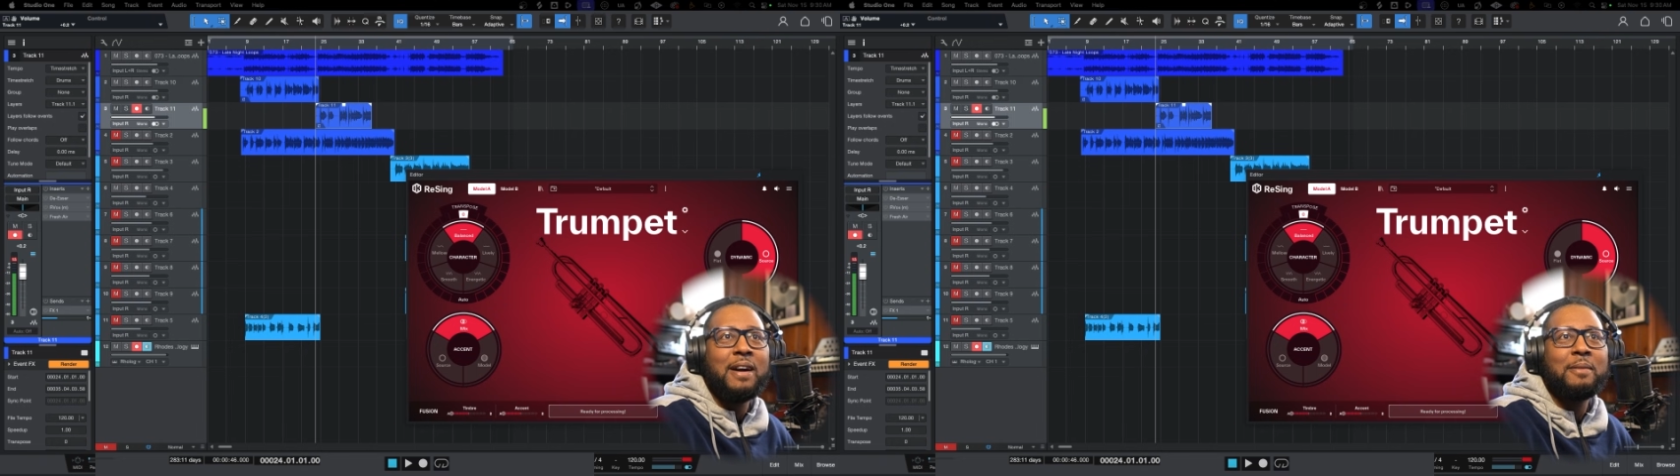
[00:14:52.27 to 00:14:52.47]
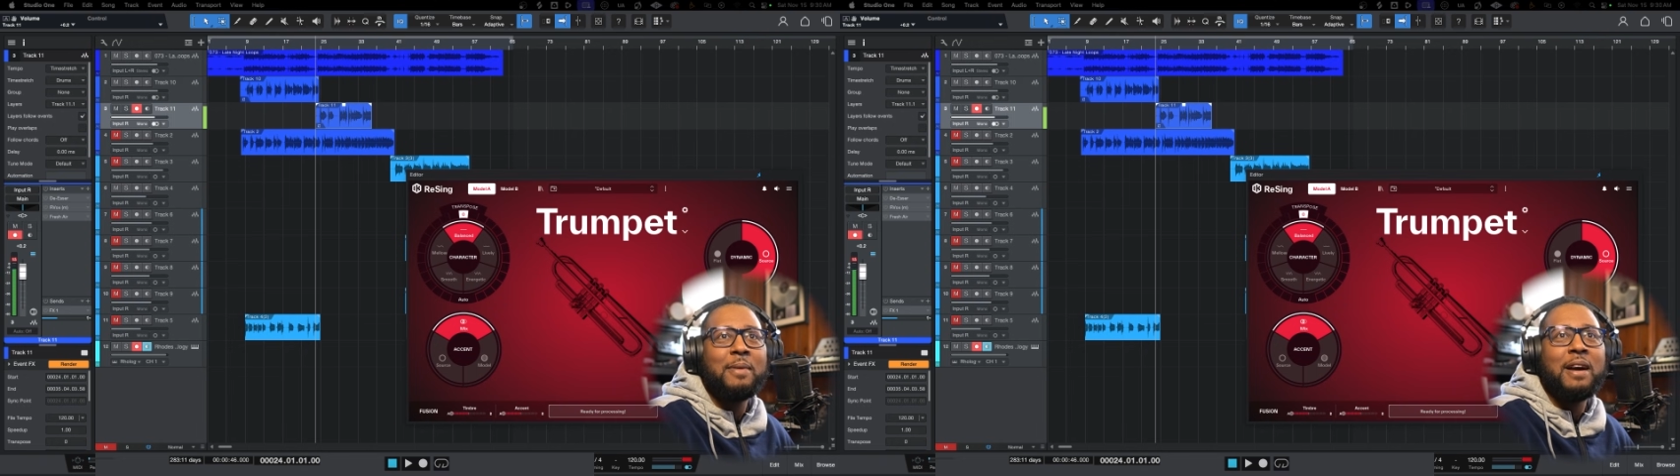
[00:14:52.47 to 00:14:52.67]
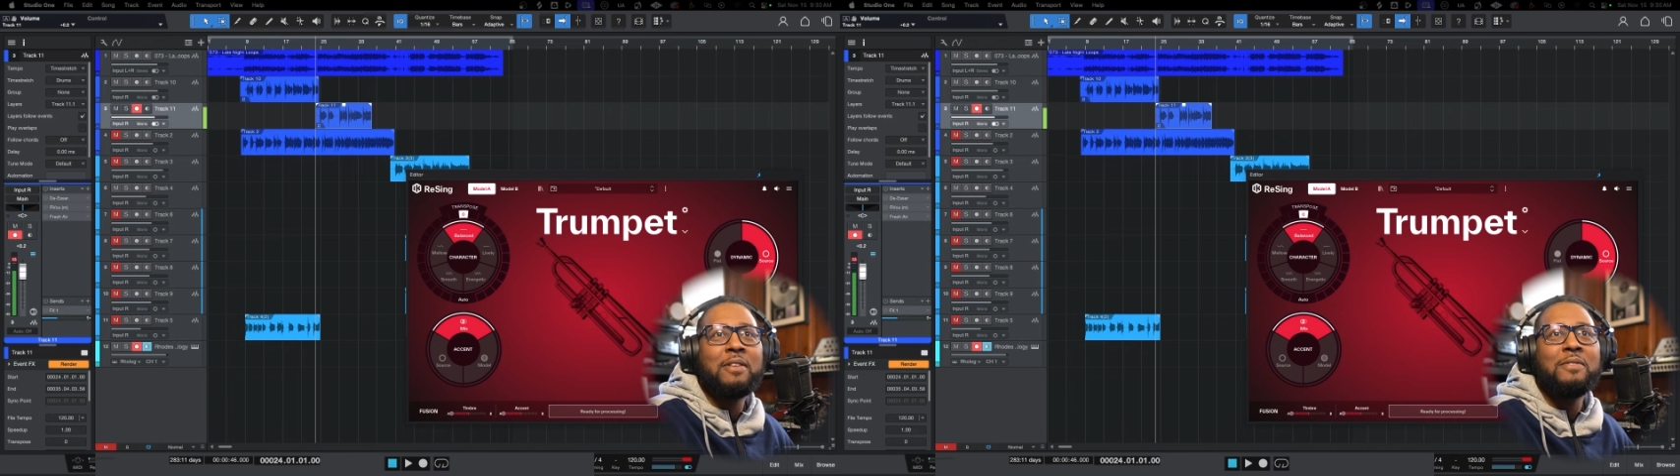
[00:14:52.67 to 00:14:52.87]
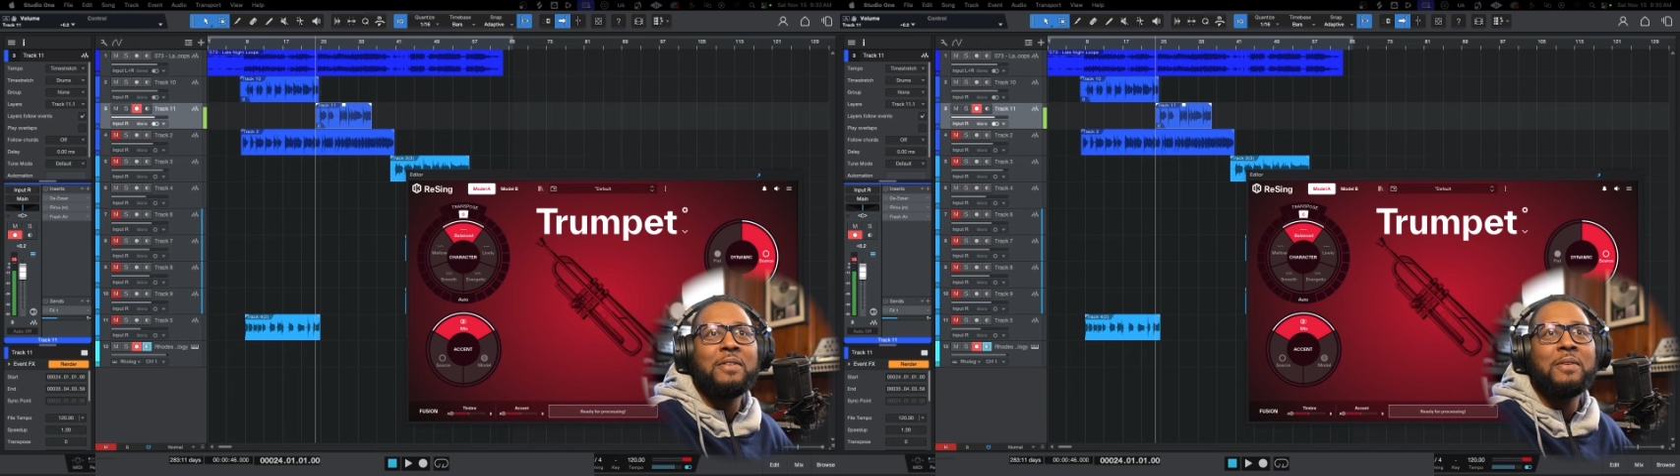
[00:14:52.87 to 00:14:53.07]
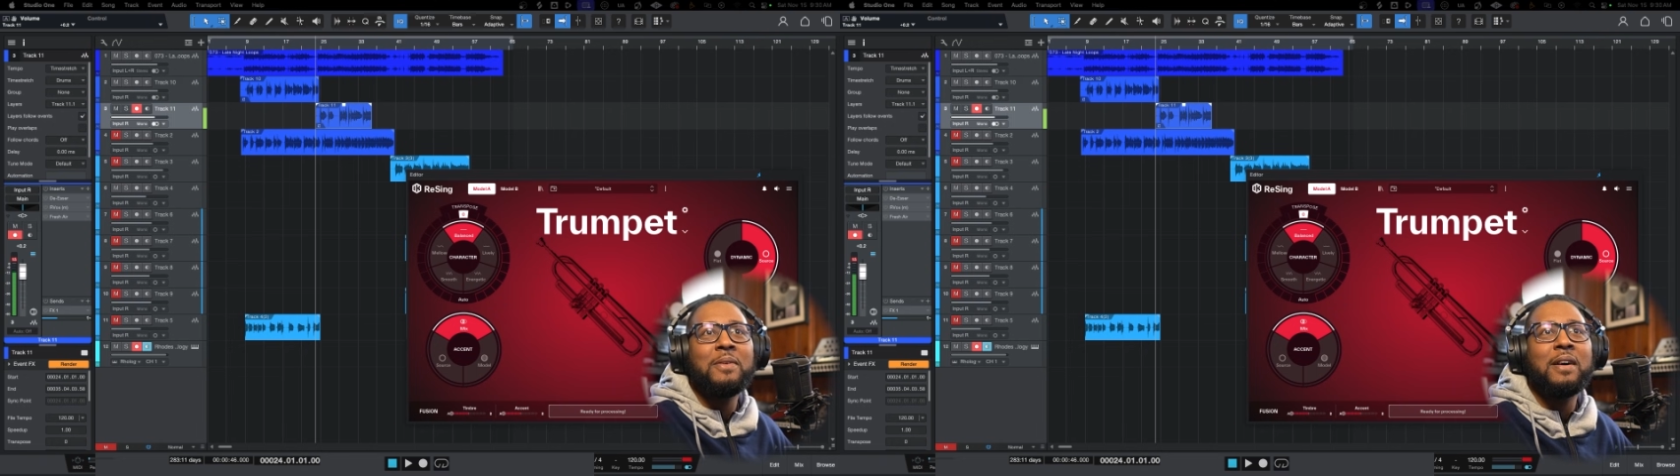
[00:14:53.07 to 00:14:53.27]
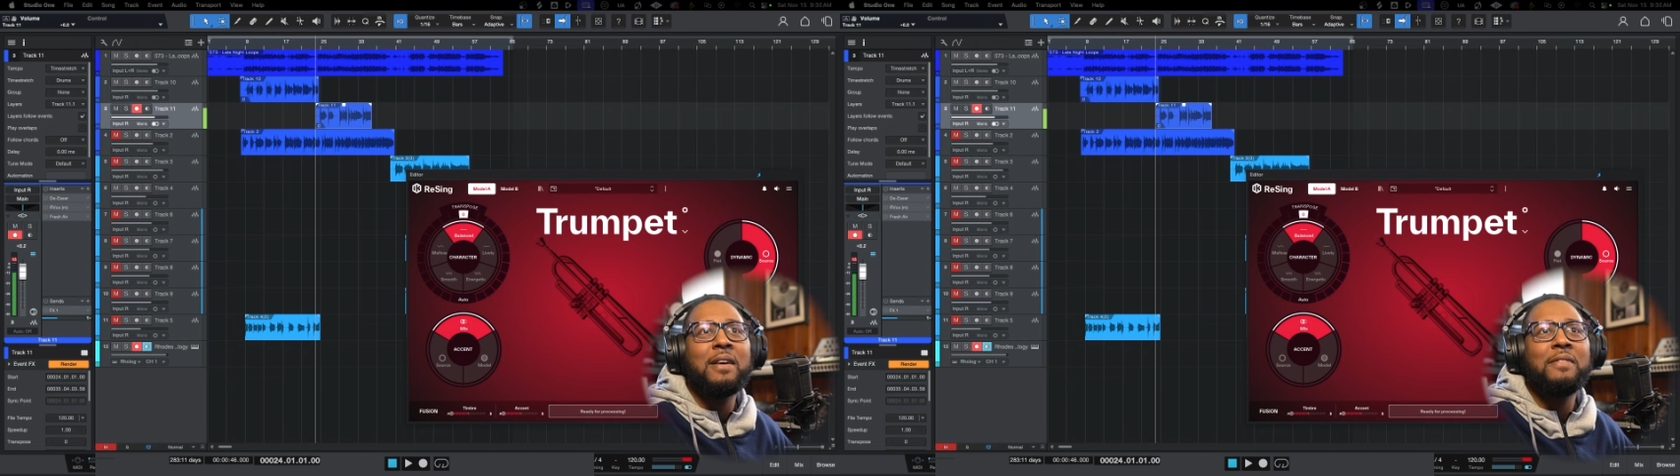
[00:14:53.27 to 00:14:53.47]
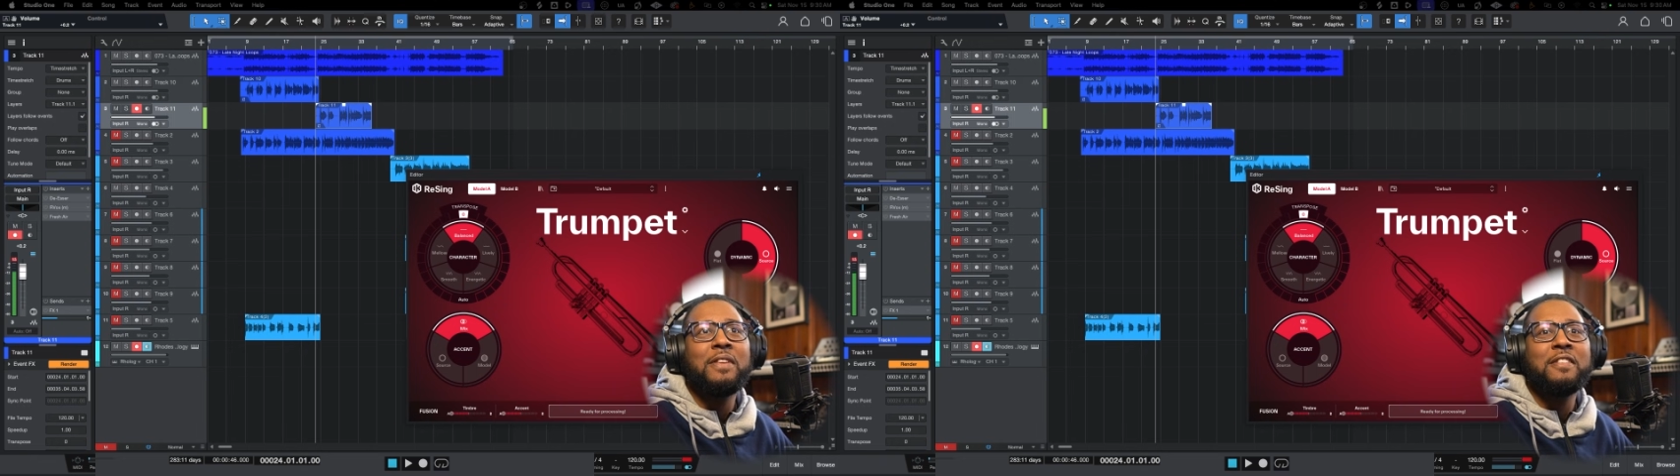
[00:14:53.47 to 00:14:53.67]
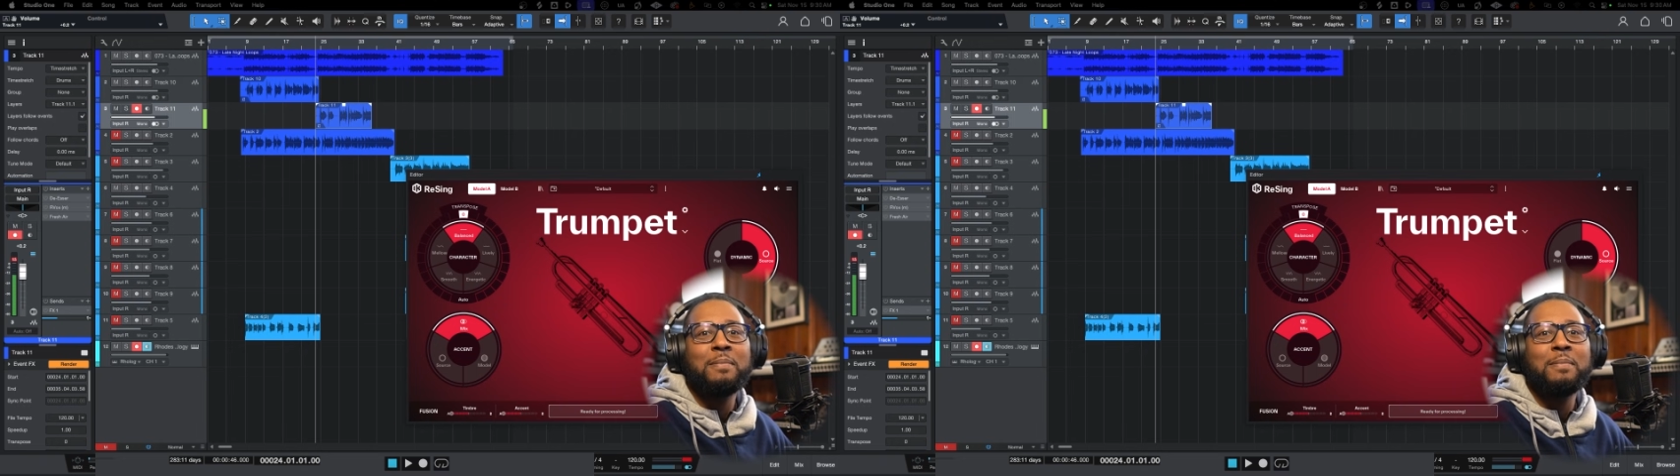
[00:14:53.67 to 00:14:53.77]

my review of this